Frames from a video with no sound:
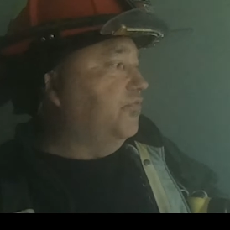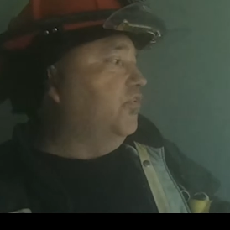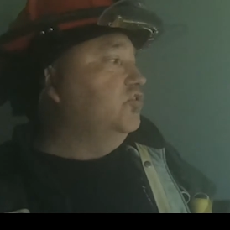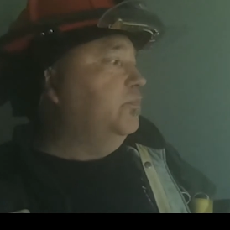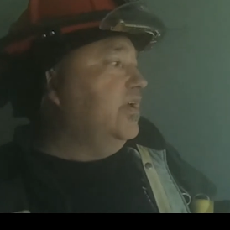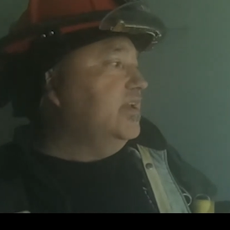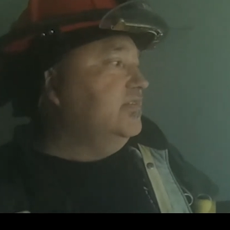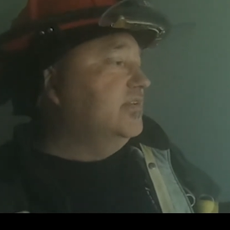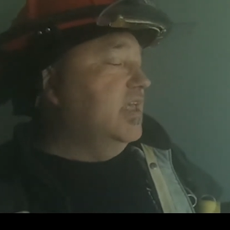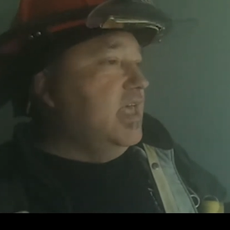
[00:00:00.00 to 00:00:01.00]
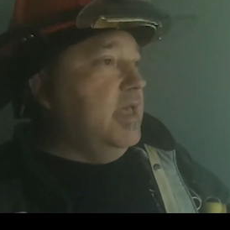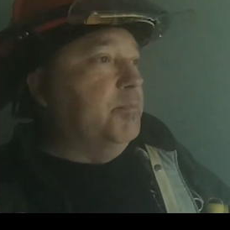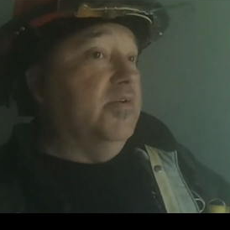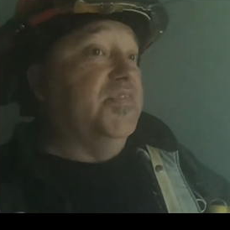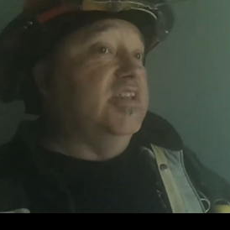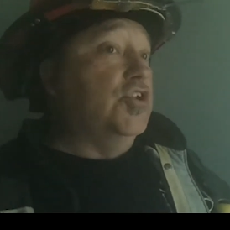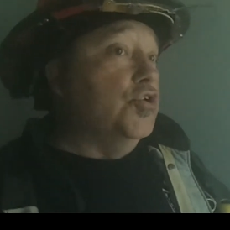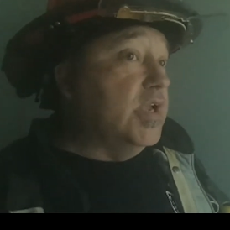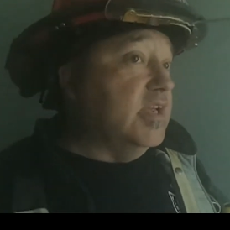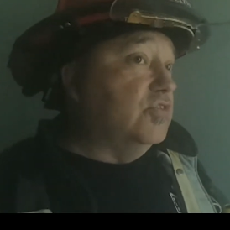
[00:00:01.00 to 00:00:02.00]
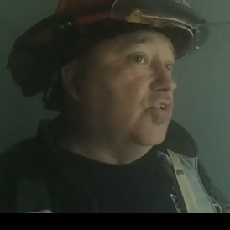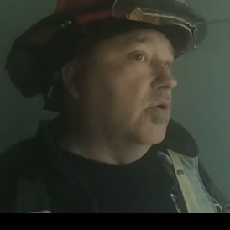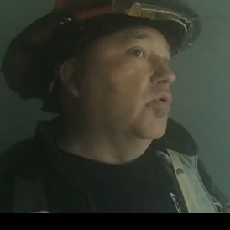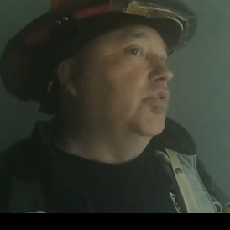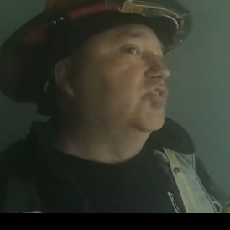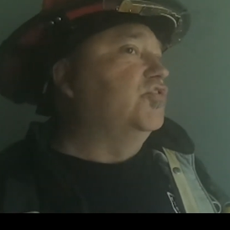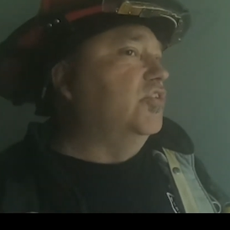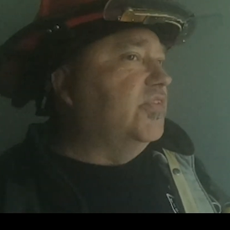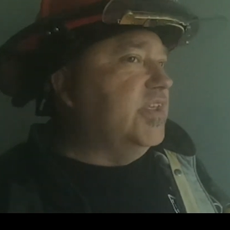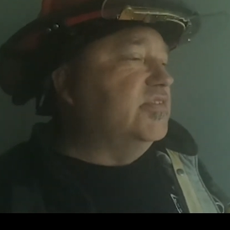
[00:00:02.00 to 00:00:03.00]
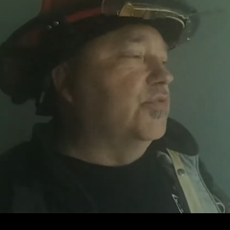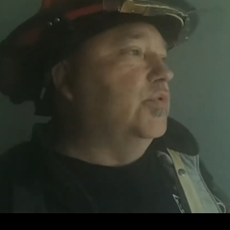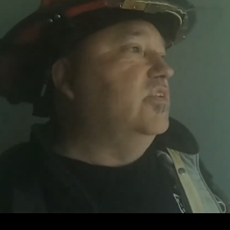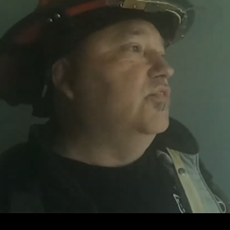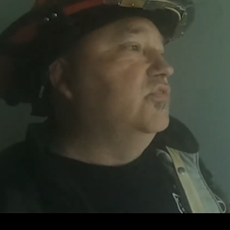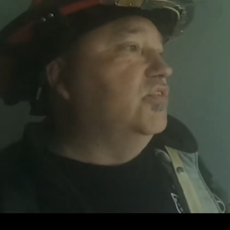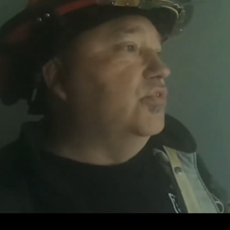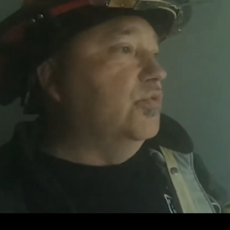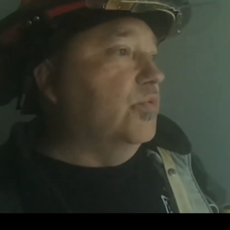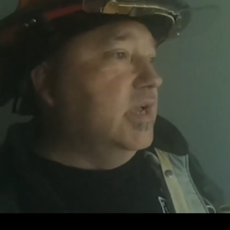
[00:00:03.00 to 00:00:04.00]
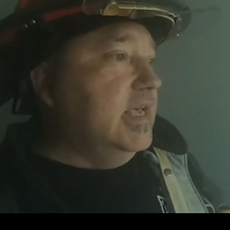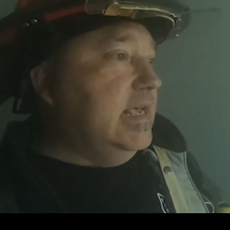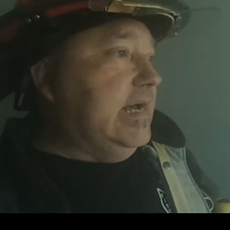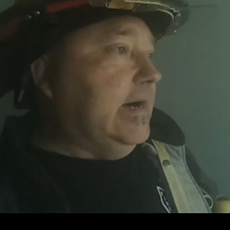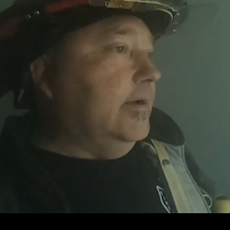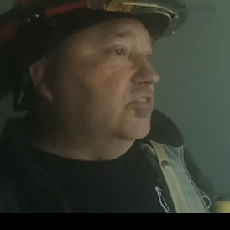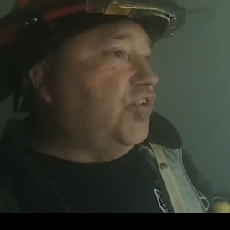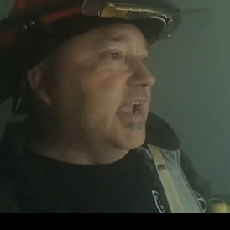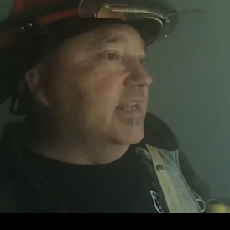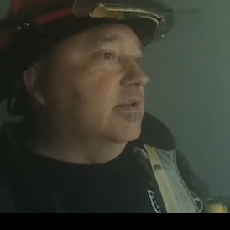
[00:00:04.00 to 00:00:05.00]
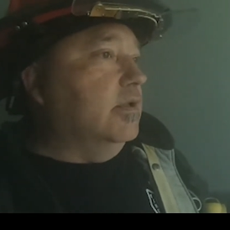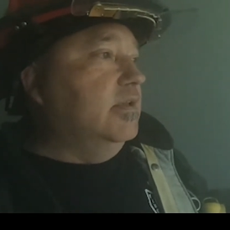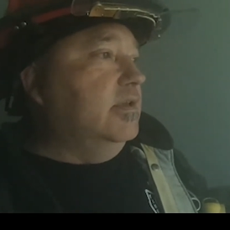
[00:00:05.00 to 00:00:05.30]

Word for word: first place. But if they do get in trouble, there's certain things that we do to uh, try and